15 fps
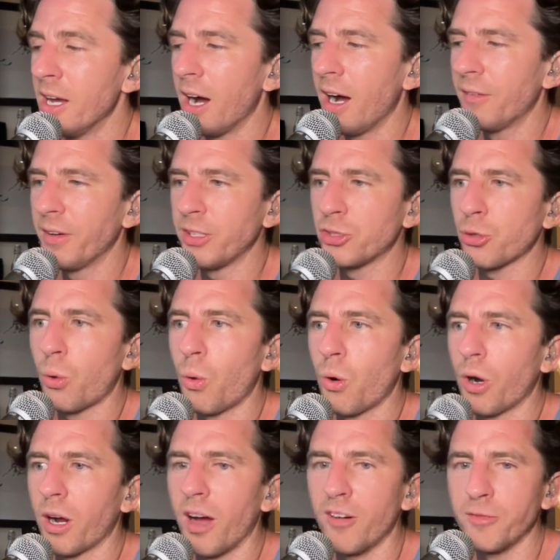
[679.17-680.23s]
of a
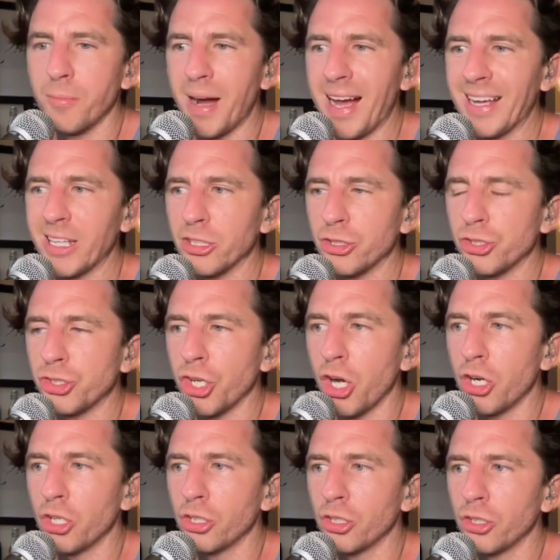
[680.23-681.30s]
tour of my
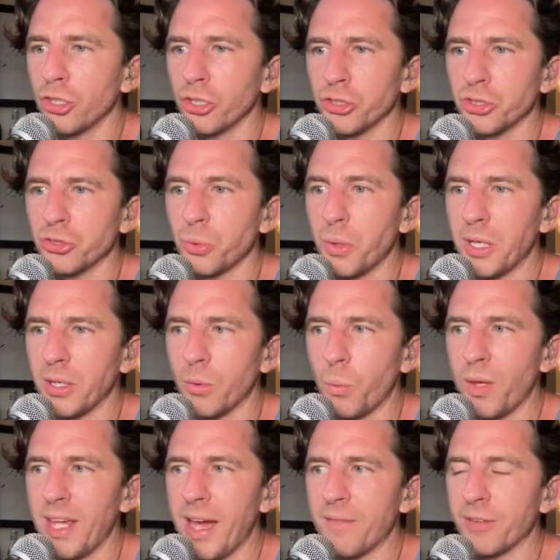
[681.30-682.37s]
jungle suite.
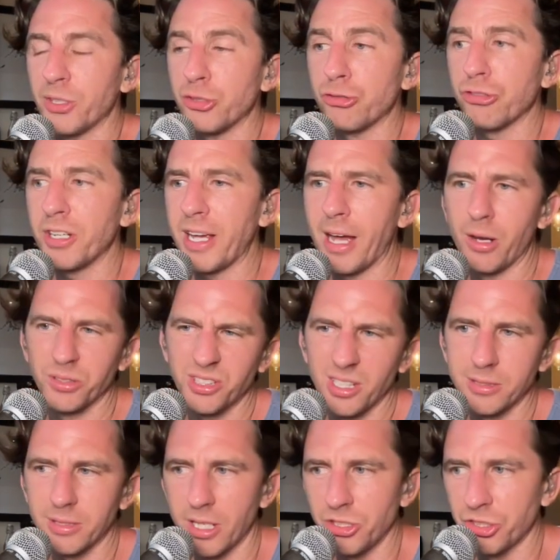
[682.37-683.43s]
We have a treehouse,
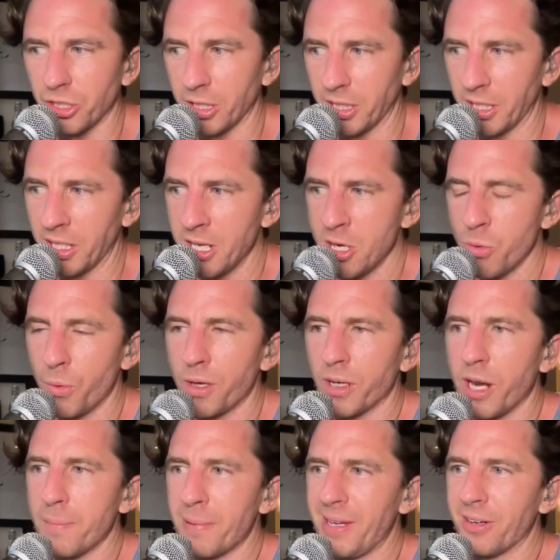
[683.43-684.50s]
essentially. We
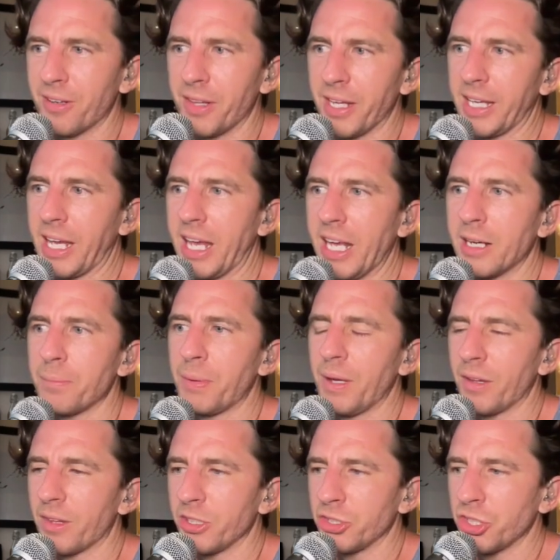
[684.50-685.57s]
are up here in the canopy
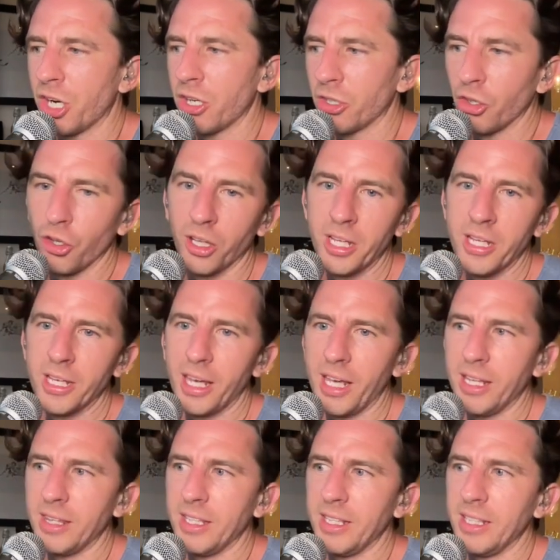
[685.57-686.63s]
of the jungle
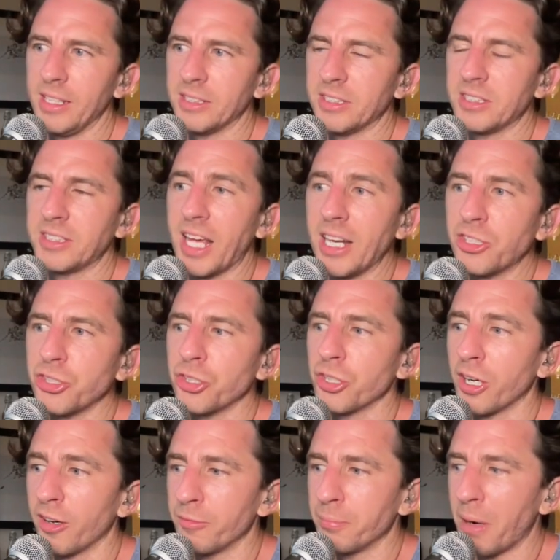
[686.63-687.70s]
in the center
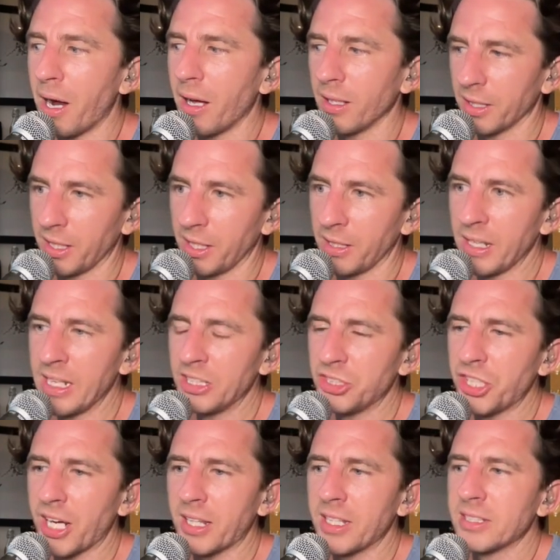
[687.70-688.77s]
of Bali.
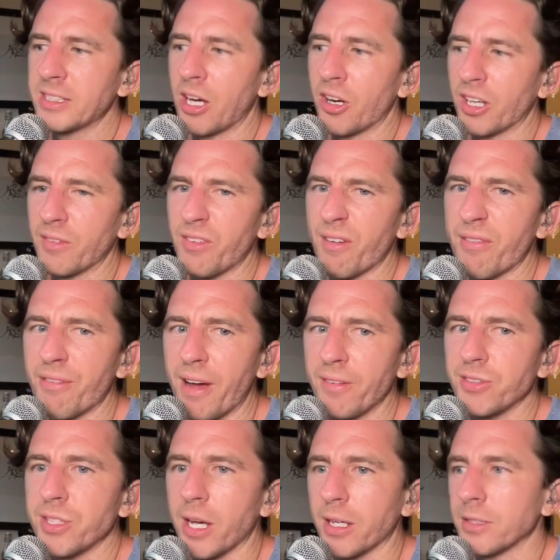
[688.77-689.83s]
Check this out. I'll give you
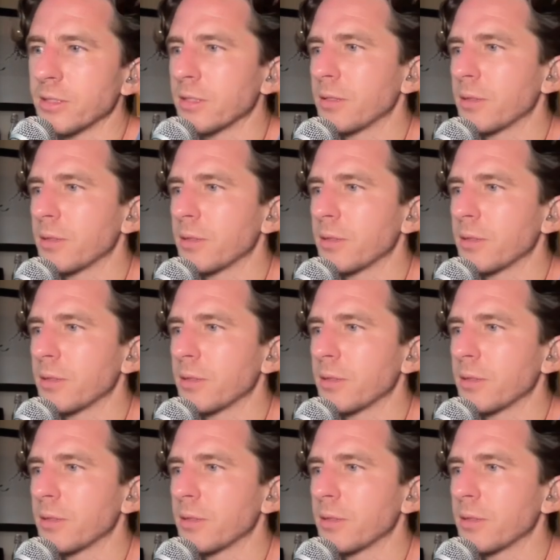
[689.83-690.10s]
5 seconds.